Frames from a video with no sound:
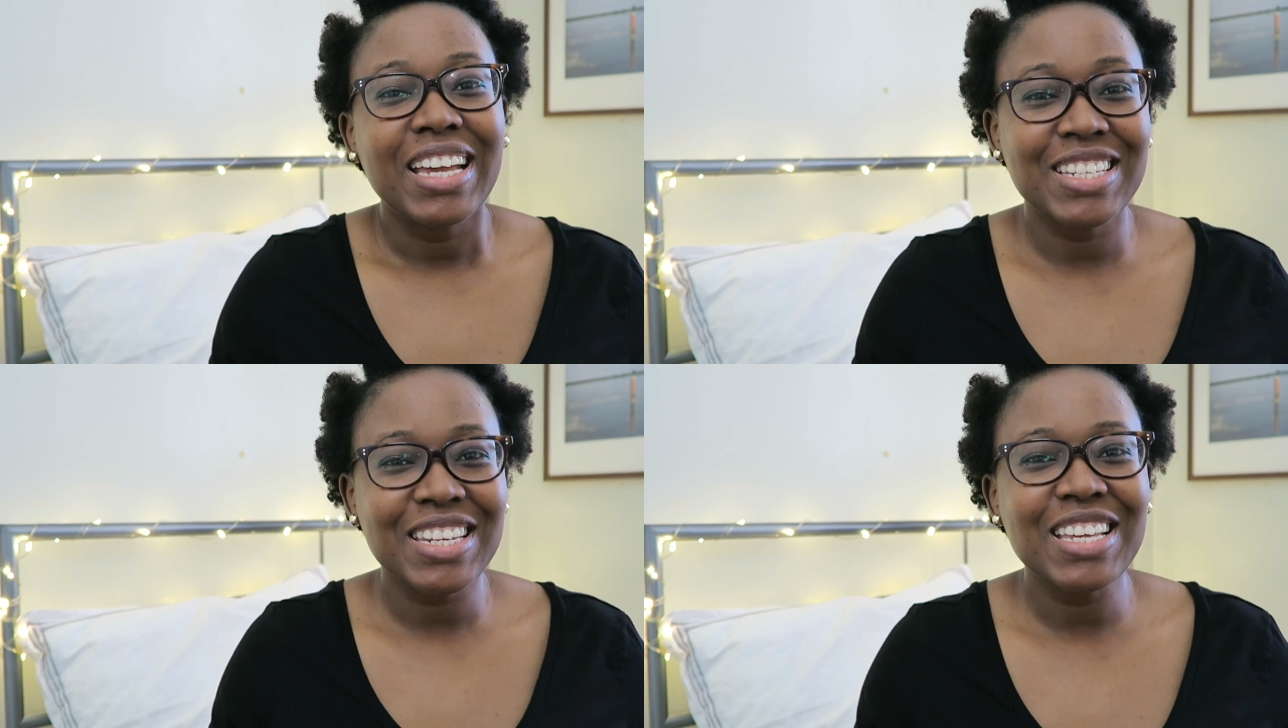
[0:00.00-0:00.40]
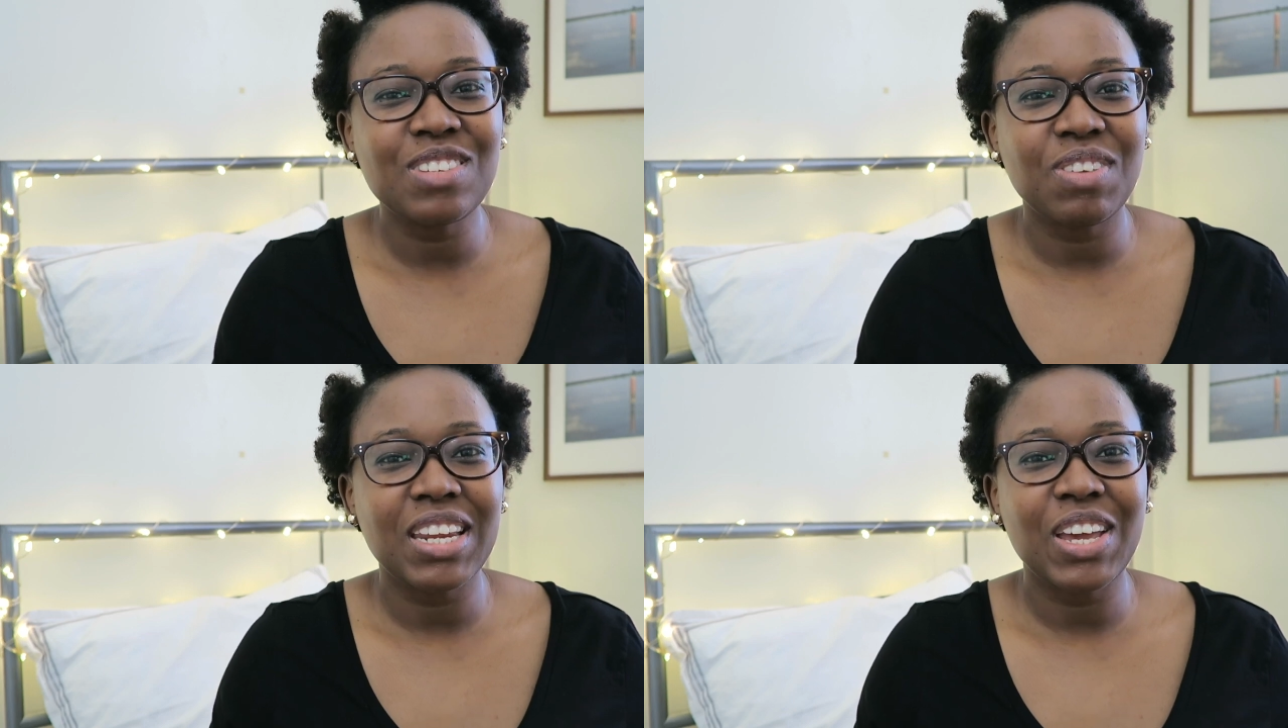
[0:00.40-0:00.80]
In
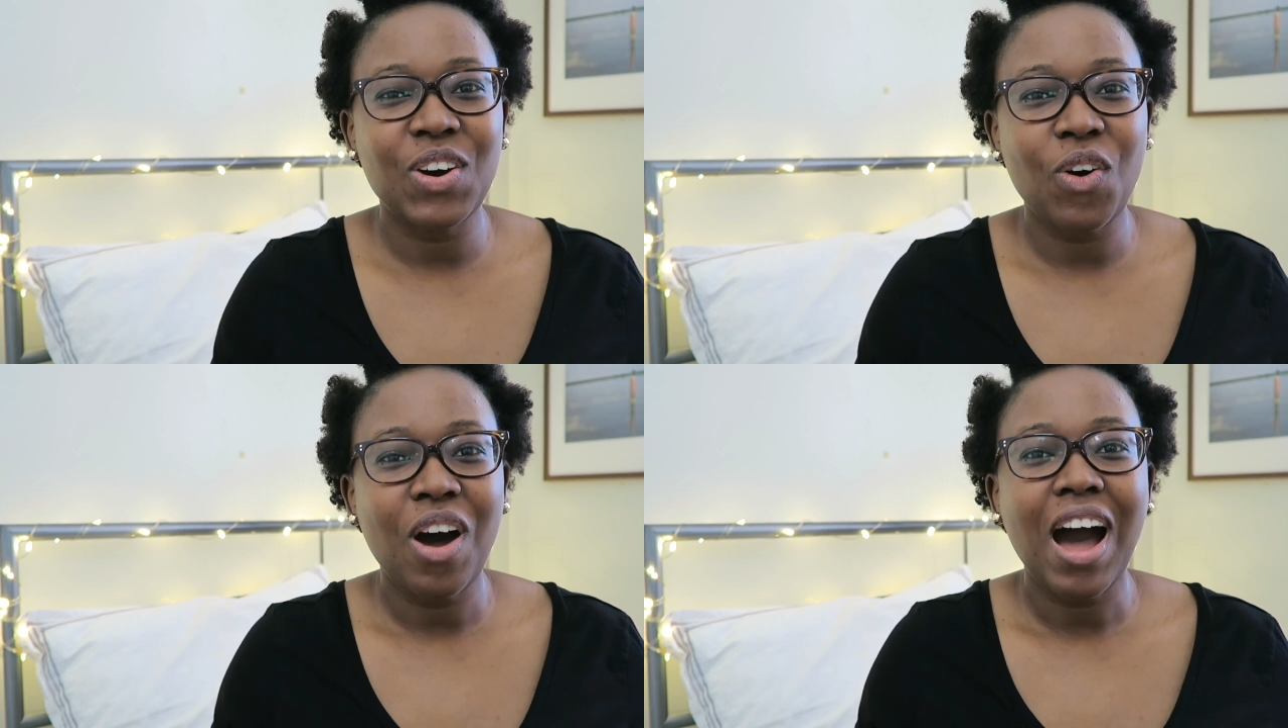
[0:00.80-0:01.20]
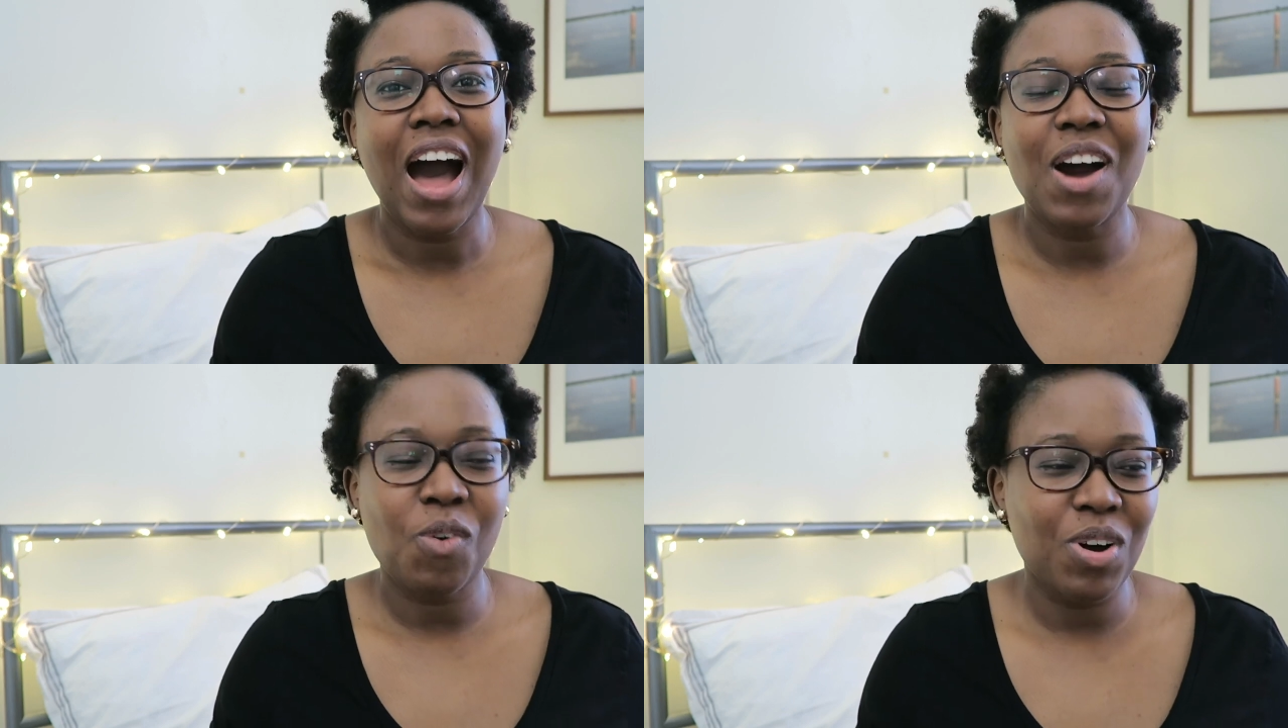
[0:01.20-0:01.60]
today's video,
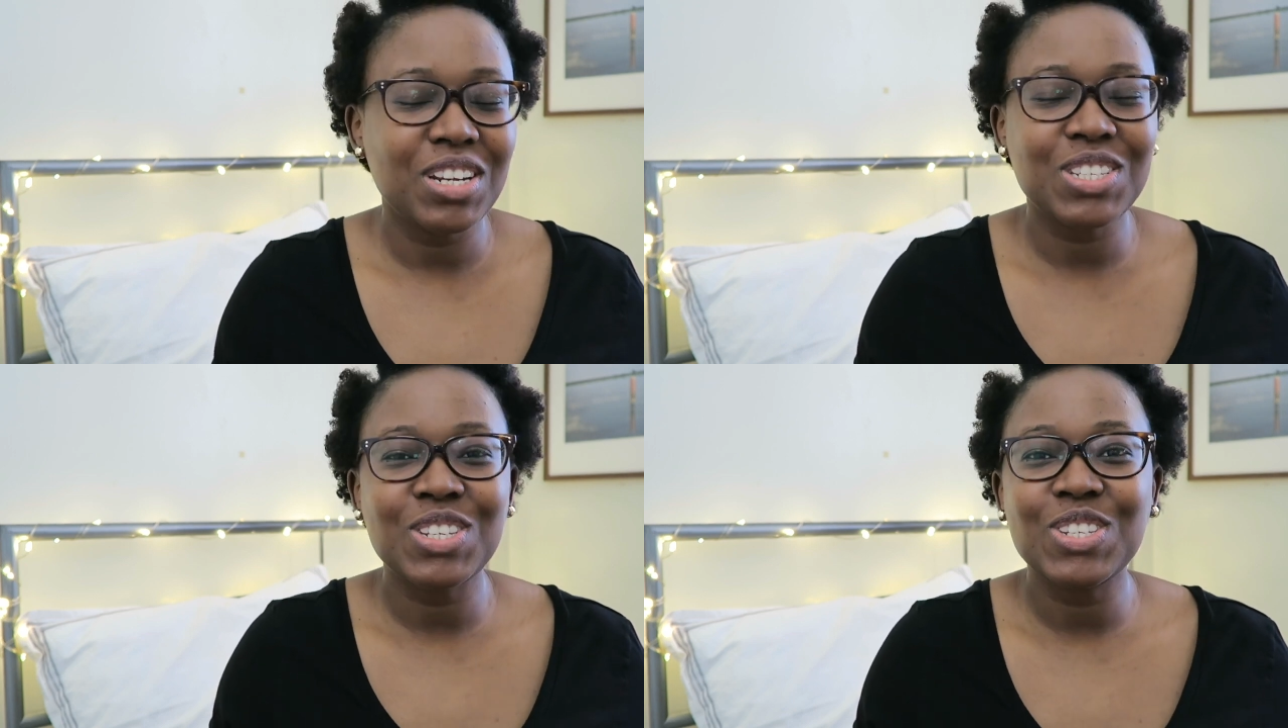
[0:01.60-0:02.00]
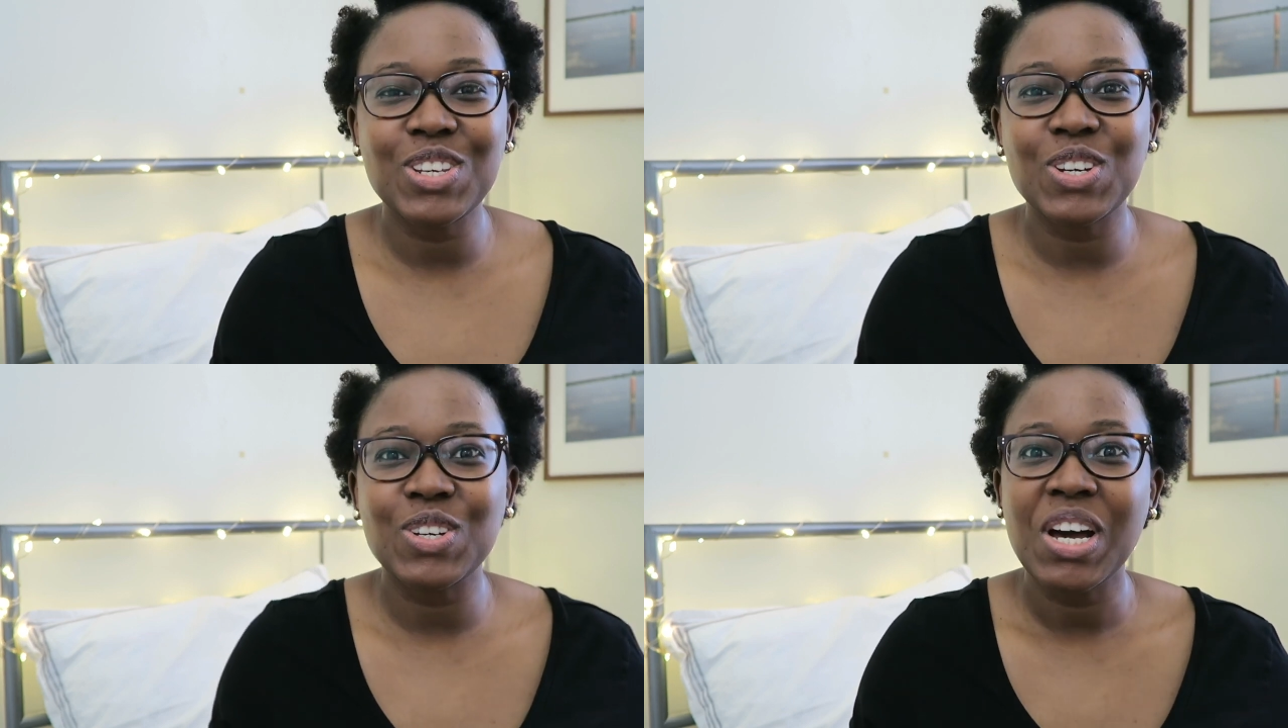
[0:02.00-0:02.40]
I wanted to
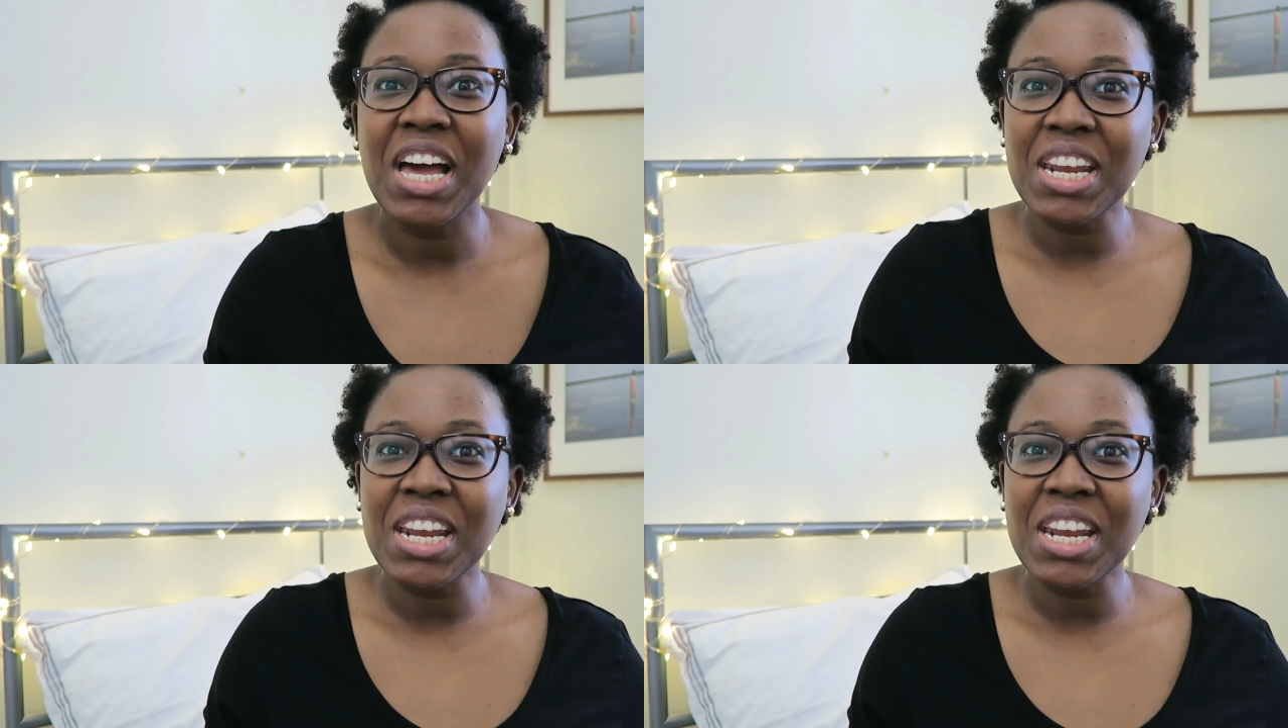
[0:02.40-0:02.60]
do